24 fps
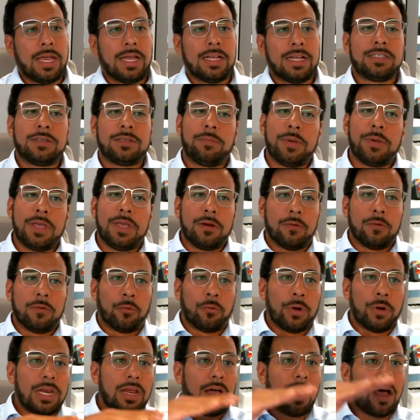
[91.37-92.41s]
It's been
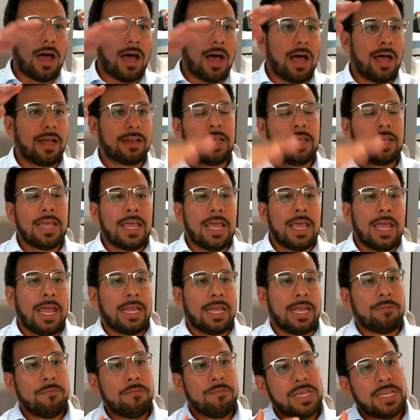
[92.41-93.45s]
really hot.
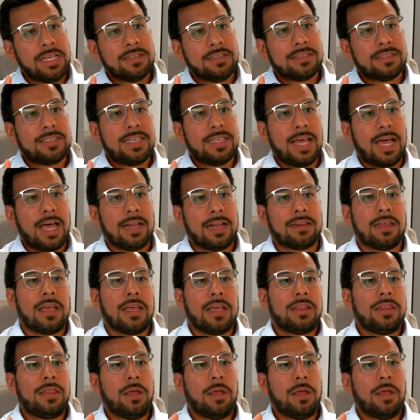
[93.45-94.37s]
It means that